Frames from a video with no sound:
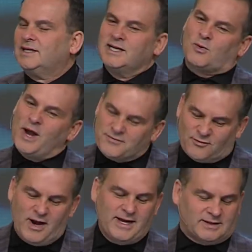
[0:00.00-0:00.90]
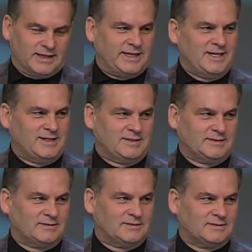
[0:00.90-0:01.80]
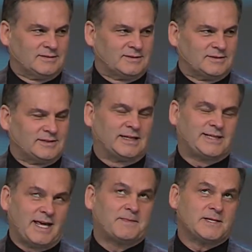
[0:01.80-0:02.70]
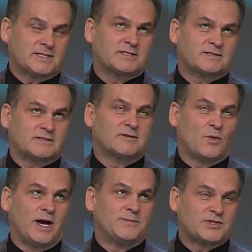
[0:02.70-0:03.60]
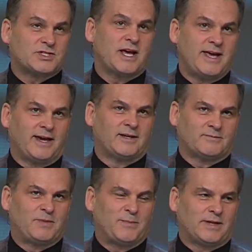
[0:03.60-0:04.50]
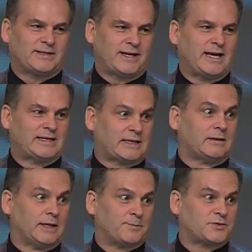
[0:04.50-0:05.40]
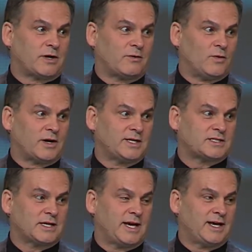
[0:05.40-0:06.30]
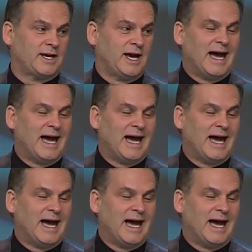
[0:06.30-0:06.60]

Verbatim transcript: And quite frankly, now, take this the way I'm saying it. People like taking clips out of what I say.